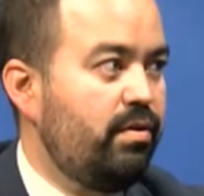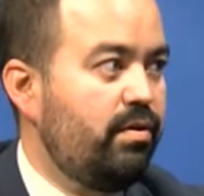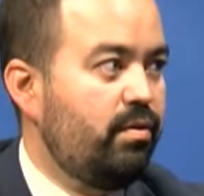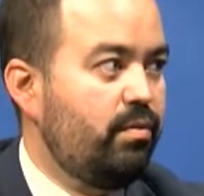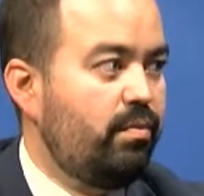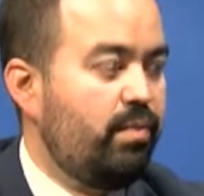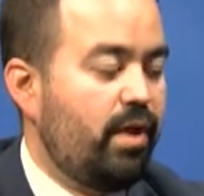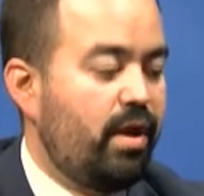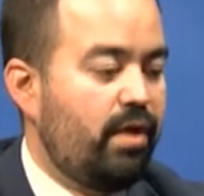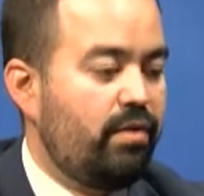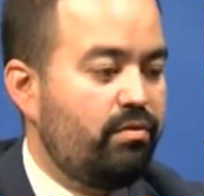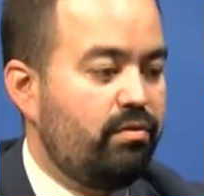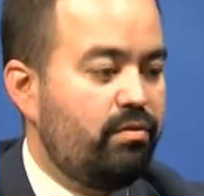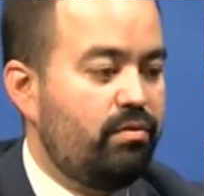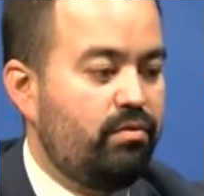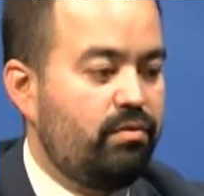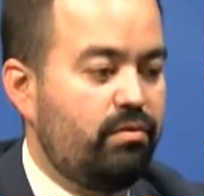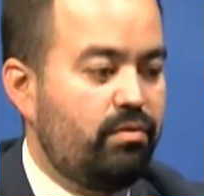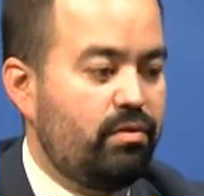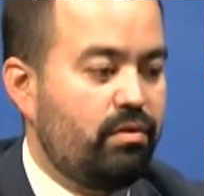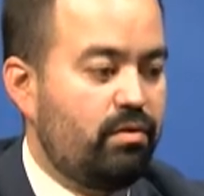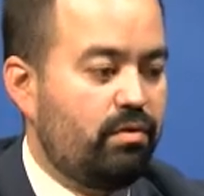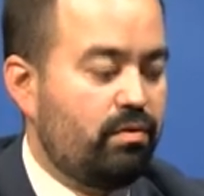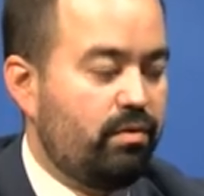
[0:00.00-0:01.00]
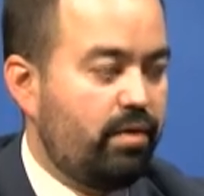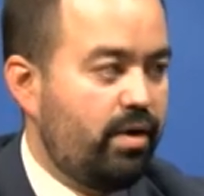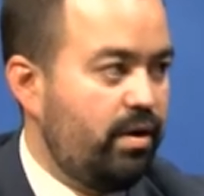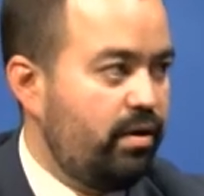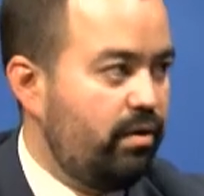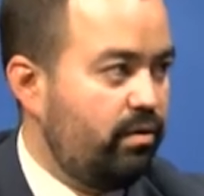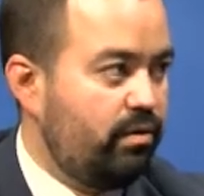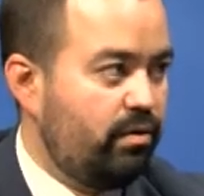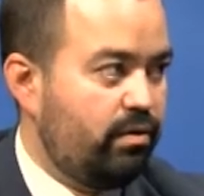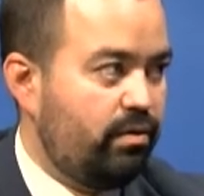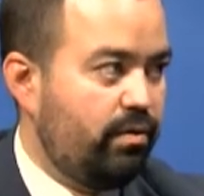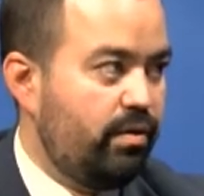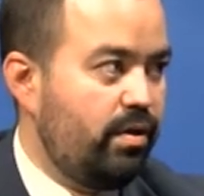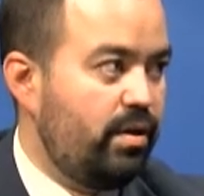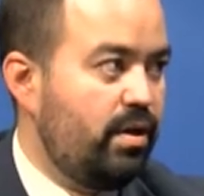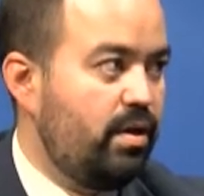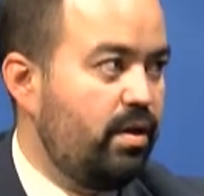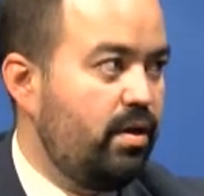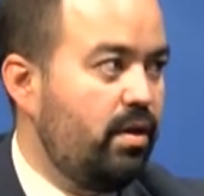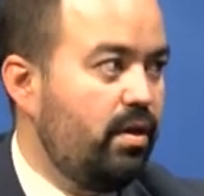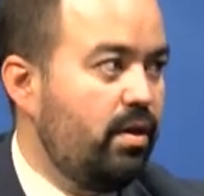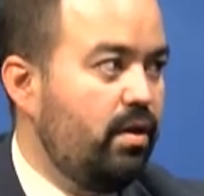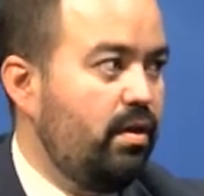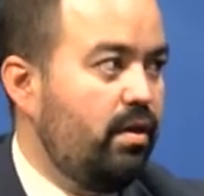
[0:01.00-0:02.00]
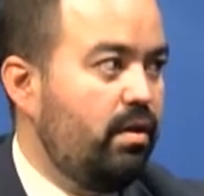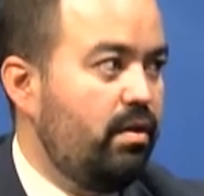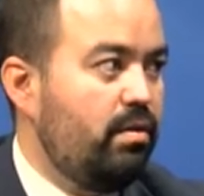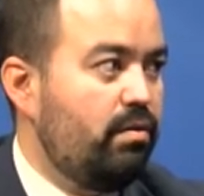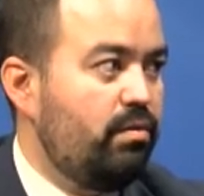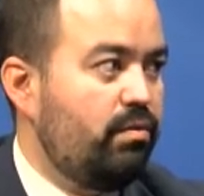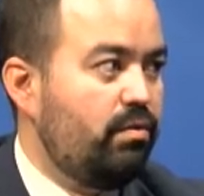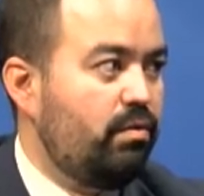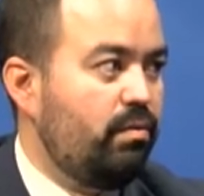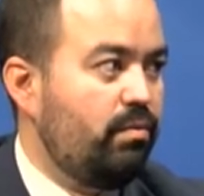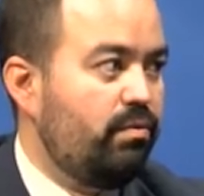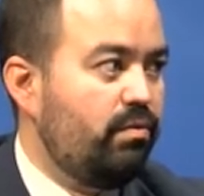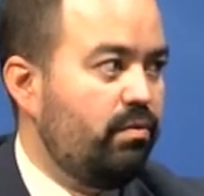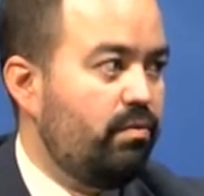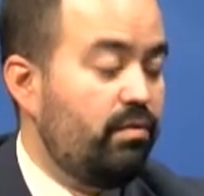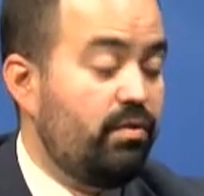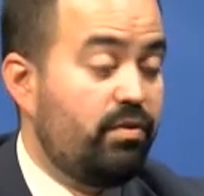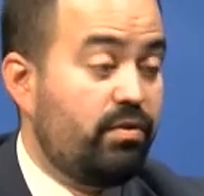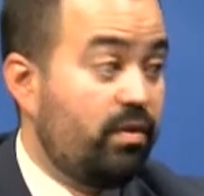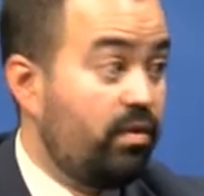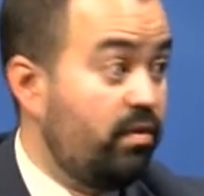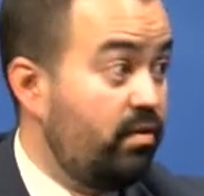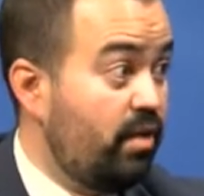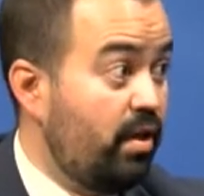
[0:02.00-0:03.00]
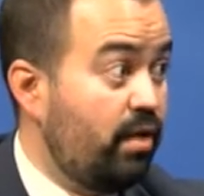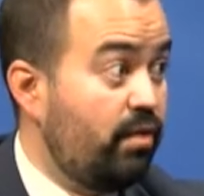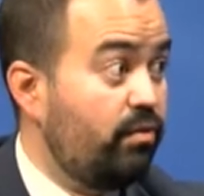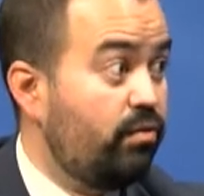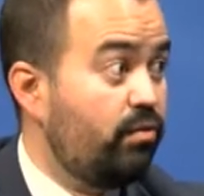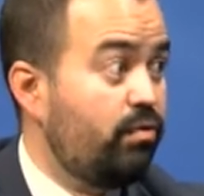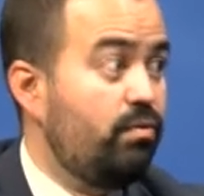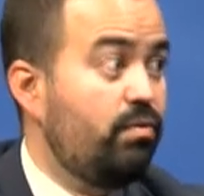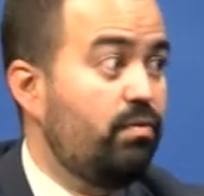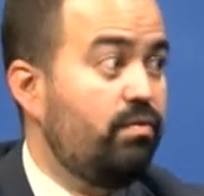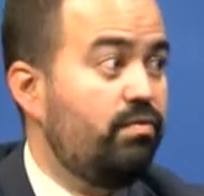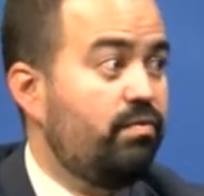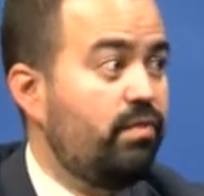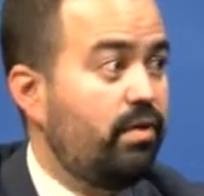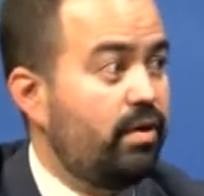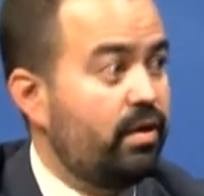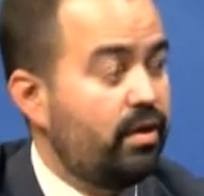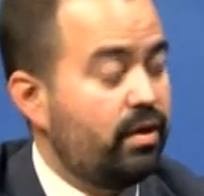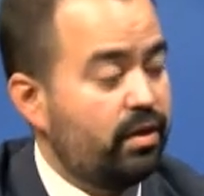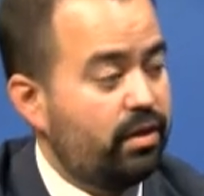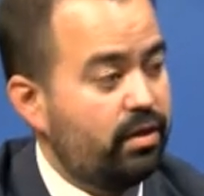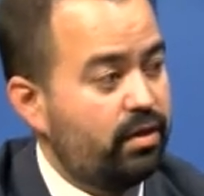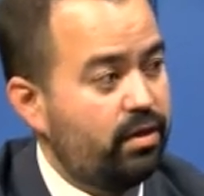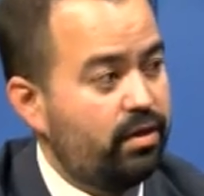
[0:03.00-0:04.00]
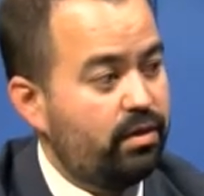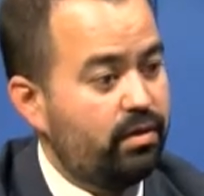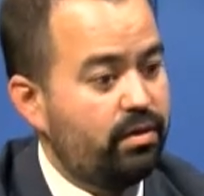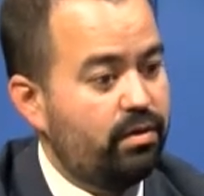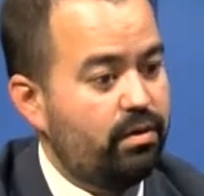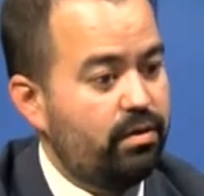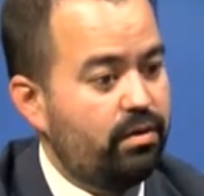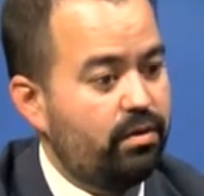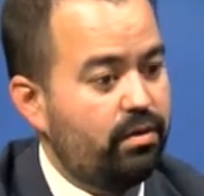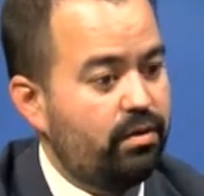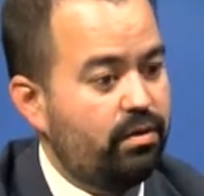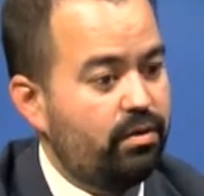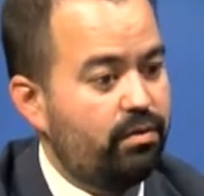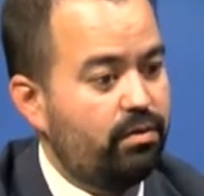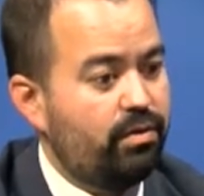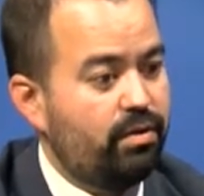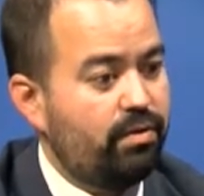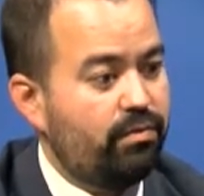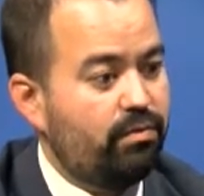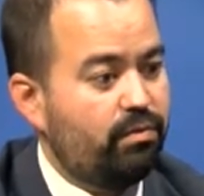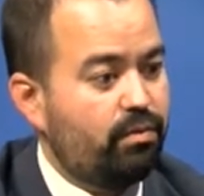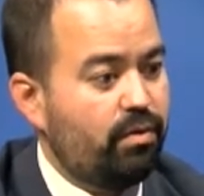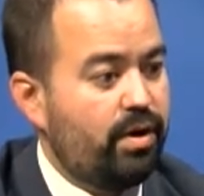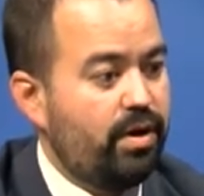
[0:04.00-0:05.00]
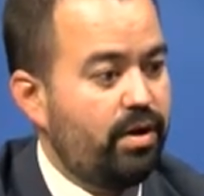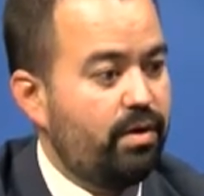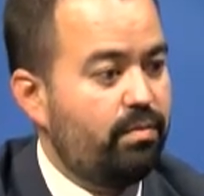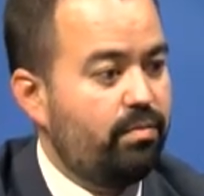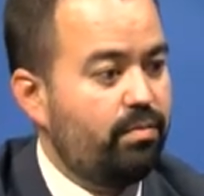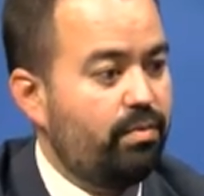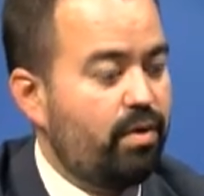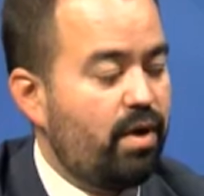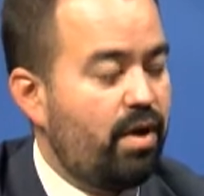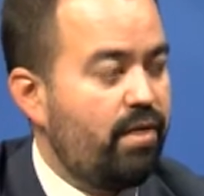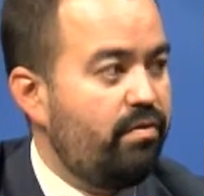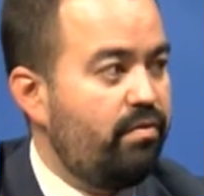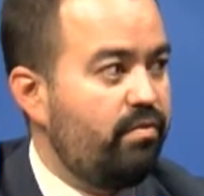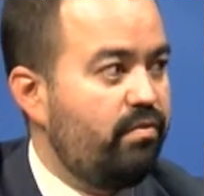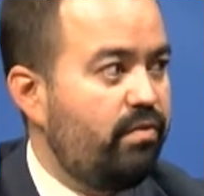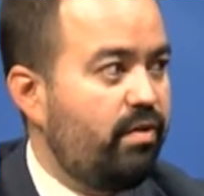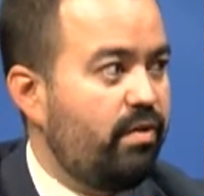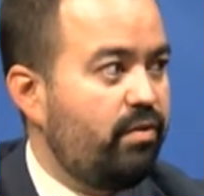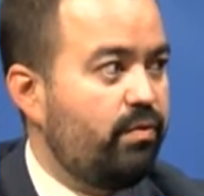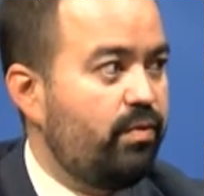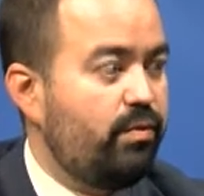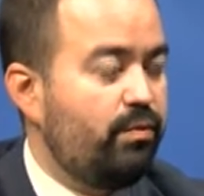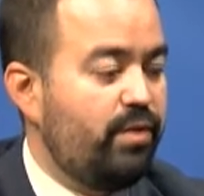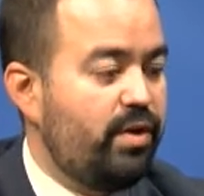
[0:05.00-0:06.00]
El Paso to a great degree in terms of, you saw the dental school funding, and you have great private investment.